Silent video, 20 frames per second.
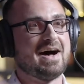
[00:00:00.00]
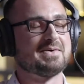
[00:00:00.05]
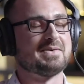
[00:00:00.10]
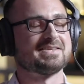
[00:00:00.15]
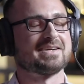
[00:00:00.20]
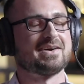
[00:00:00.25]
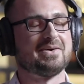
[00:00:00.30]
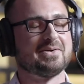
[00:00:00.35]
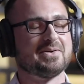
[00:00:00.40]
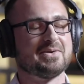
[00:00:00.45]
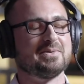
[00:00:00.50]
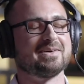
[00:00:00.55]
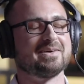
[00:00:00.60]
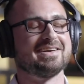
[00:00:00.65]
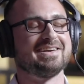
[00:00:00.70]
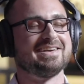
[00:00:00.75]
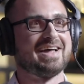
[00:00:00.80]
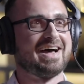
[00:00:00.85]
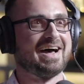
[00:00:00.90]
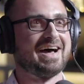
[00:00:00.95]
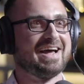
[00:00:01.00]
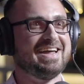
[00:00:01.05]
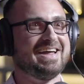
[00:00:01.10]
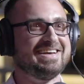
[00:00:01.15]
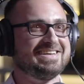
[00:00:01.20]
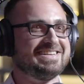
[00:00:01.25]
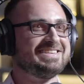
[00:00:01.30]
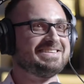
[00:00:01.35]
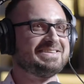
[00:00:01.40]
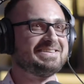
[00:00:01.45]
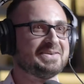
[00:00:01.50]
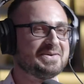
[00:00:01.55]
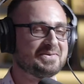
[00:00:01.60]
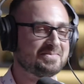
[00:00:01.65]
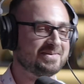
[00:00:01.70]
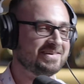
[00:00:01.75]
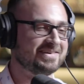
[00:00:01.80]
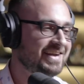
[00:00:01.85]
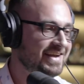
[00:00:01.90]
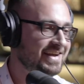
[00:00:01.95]
was like, oh no, we're going to die, you
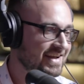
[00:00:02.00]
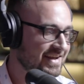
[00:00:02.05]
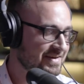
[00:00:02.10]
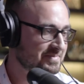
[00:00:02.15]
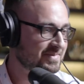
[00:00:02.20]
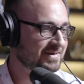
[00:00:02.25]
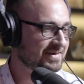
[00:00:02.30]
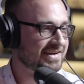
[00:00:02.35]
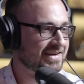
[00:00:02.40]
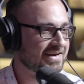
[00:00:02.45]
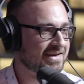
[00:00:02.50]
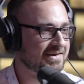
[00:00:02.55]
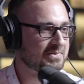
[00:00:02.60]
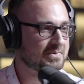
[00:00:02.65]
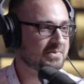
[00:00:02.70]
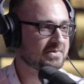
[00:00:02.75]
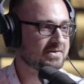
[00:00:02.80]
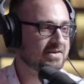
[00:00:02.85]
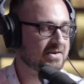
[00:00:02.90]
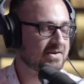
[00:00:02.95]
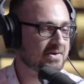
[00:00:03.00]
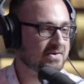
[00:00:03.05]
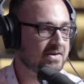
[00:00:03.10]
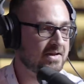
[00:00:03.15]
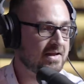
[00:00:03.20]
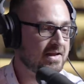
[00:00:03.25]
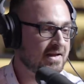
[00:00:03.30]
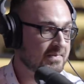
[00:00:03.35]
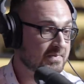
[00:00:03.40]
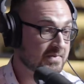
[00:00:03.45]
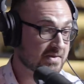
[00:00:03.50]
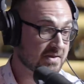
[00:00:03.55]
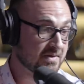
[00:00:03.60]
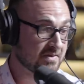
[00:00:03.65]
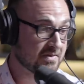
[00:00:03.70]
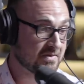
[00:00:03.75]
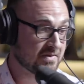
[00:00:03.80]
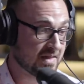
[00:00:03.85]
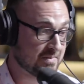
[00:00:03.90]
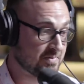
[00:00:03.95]
know, but, but, uh, you know,
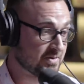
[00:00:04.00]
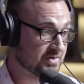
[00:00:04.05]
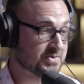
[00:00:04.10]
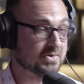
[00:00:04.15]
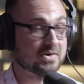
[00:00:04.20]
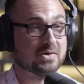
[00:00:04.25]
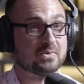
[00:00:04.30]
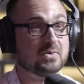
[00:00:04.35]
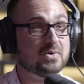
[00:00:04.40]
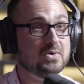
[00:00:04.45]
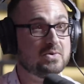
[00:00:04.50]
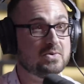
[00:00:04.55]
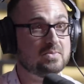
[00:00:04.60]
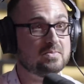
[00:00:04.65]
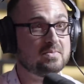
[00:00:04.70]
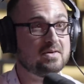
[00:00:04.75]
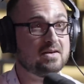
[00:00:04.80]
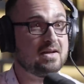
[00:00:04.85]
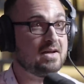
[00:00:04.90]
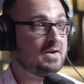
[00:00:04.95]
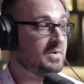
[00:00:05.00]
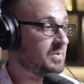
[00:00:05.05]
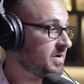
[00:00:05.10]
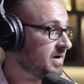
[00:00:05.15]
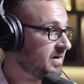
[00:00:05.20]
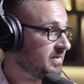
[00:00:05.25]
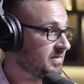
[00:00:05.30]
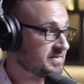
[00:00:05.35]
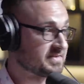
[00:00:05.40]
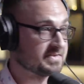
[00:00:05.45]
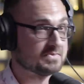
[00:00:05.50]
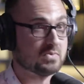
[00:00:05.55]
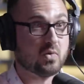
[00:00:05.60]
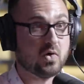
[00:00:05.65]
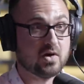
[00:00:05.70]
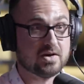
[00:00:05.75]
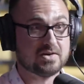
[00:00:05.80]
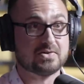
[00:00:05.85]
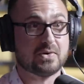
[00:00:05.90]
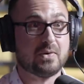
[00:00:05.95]
they put you in a room where there's
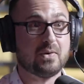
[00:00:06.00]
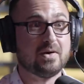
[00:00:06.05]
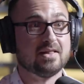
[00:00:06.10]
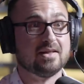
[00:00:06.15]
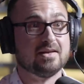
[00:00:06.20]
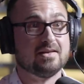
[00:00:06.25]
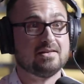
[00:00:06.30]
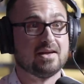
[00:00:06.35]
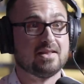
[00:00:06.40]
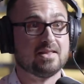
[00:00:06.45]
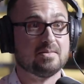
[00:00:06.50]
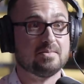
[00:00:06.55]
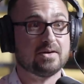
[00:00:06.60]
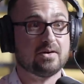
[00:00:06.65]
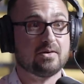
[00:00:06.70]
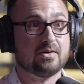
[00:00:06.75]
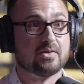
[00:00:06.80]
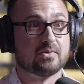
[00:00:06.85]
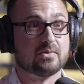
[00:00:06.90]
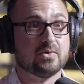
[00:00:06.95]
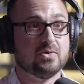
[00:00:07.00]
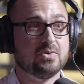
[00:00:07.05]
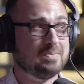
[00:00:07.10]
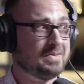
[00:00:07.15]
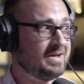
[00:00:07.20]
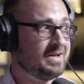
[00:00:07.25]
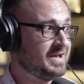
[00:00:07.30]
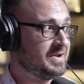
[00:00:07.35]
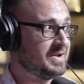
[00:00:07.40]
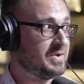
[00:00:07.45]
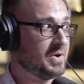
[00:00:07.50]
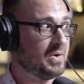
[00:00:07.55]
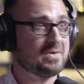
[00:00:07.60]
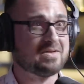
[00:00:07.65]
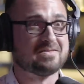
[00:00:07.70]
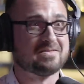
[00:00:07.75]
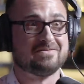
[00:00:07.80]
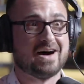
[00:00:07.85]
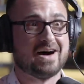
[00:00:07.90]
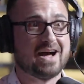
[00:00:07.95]
one toilet in the middle of the room,
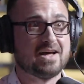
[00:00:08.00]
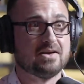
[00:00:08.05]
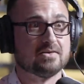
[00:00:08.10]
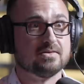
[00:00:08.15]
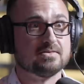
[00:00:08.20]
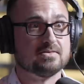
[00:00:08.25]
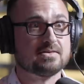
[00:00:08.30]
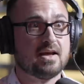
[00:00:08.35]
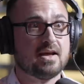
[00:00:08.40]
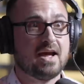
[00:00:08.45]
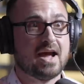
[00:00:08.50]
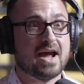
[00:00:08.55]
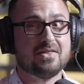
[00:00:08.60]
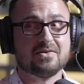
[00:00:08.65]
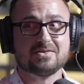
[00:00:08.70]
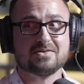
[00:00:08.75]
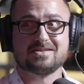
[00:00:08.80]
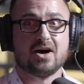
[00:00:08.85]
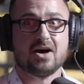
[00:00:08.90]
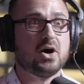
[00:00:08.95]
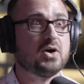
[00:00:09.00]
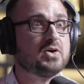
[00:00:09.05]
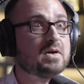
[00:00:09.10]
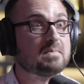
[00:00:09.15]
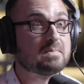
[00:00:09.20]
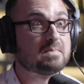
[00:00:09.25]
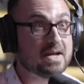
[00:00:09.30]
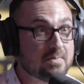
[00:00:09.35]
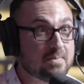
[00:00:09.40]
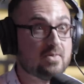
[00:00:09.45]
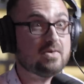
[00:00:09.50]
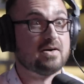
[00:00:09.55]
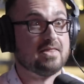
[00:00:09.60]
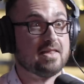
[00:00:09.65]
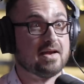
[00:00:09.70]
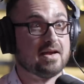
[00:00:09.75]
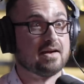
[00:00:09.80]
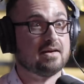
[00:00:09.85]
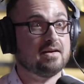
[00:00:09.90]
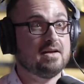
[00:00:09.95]
no dividers, and there's a hundred people
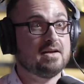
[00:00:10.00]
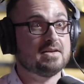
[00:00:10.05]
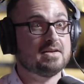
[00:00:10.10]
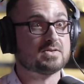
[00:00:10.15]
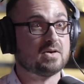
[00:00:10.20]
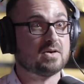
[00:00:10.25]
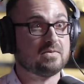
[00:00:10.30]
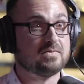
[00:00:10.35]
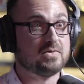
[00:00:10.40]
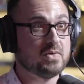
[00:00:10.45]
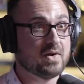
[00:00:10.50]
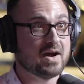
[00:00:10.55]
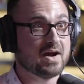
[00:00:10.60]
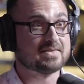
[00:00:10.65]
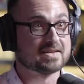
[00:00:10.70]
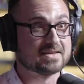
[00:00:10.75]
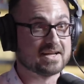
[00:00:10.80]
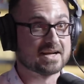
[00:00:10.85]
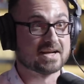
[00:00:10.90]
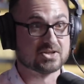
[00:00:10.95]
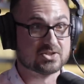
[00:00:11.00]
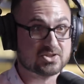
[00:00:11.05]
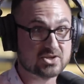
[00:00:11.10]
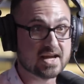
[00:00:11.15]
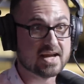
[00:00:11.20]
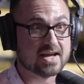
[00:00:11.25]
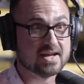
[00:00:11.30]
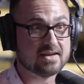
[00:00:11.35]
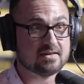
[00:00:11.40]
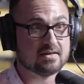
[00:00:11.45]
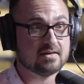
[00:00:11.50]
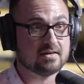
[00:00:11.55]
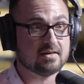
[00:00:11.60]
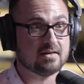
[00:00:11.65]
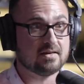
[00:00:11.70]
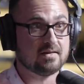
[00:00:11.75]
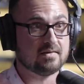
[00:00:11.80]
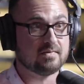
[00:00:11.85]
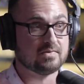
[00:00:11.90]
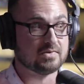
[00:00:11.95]
in there. So if you have to take a shit,
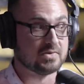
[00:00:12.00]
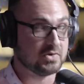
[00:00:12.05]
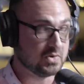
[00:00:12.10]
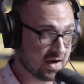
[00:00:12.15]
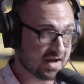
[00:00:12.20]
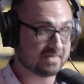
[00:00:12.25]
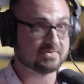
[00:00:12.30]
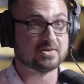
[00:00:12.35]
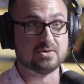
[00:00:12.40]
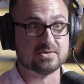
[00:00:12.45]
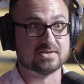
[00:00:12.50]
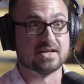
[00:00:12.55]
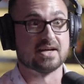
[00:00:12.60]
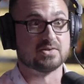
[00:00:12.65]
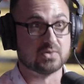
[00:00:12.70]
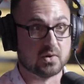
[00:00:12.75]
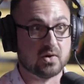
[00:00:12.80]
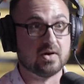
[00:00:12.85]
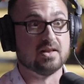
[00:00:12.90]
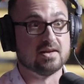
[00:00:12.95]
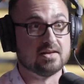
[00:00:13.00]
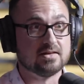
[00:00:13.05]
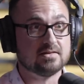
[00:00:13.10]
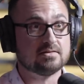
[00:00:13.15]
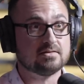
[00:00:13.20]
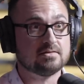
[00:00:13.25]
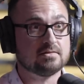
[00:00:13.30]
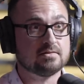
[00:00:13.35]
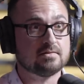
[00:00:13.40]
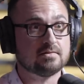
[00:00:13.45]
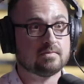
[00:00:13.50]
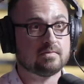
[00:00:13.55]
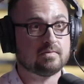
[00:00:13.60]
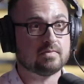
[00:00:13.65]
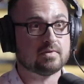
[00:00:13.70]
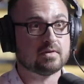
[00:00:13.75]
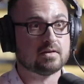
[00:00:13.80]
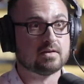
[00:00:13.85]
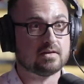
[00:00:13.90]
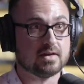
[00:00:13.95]
you have to use that toilet. Did you ever
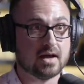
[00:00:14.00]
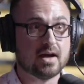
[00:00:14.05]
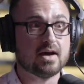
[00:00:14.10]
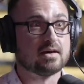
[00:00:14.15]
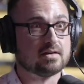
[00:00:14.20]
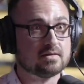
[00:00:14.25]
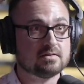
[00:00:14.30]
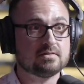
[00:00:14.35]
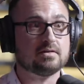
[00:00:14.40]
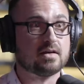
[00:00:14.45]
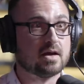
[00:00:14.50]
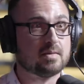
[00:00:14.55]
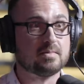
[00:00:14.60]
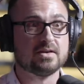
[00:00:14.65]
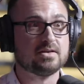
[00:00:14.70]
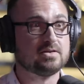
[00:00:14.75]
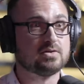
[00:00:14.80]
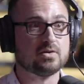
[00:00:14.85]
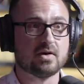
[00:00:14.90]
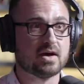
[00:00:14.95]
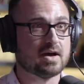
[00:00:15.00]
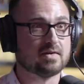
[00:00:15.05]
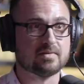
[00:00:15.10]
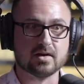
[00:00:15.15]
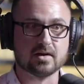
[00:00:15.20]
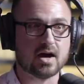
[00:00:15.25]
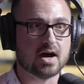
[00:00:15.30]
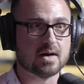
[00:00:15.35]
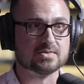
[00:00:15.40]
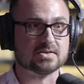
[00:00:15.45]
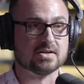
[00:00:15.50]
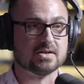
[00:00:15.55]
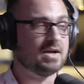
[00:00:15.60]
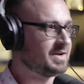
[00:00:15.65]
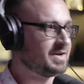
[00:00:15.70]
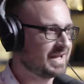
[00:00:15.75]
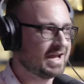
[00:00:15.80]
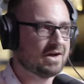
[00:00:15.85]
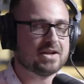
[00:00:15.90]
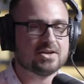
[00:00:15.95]
do that? Yeah. I mean, you don't have an option.
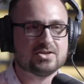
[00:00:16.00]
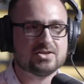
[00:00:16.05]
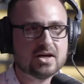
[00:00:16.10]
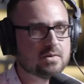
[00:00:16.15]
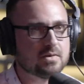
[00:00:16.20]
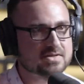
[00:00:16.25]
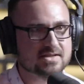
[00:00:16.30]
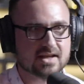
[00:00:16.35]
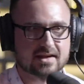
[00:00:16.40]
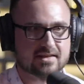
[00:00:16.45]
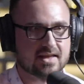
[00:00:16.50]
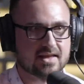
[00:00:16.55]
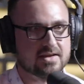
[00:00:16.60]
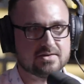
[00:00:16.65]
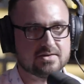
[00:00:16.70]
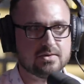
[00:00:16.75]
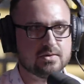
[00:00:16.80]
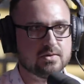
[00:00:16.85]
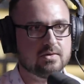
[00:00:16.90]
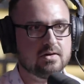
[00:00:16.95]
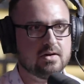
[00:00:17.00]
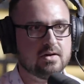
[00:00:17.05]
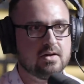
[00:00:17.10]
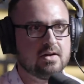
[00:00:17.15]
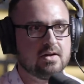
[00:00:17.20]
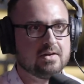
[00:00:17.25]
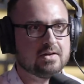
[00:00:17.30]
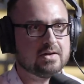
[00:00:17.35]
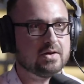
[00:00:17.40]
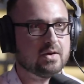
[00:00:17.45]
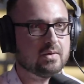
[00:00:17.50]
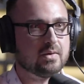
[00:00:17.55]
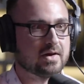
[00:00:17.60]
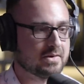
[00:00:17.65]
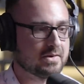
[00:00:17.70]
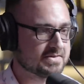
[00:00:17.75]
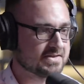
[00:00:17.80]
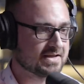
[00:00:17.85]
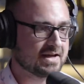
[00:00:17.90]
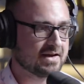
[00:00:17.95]
County jail was like that too. You know,
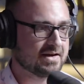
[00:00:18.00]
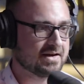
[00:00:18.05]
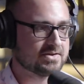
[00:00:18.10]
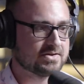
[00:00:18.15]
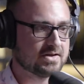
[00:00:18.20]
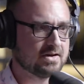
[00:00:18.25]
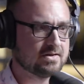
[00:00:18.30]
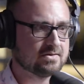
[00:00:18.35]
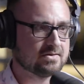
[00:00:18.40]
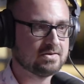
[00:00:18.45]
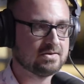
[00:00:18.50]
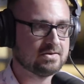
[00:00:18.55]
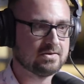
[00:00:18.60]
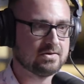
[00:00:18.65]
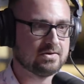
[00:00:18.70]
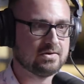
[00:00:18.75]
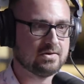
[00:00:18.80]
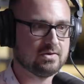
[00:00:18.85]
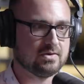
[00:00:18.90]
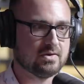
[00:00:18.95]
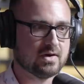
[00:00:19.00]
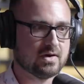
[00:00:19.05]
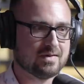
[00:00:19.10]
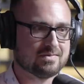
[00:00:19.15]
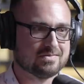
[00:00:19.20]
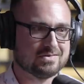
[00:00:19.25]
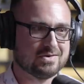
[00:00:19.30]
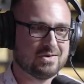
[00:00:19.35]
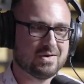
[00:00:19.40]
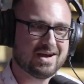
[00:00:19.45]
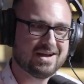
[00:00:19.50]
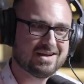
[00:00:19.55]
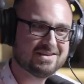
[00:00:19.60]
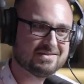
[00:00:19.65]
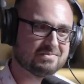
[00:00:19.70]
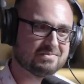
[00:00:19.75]
when I was in county jail, you, you, you have, you,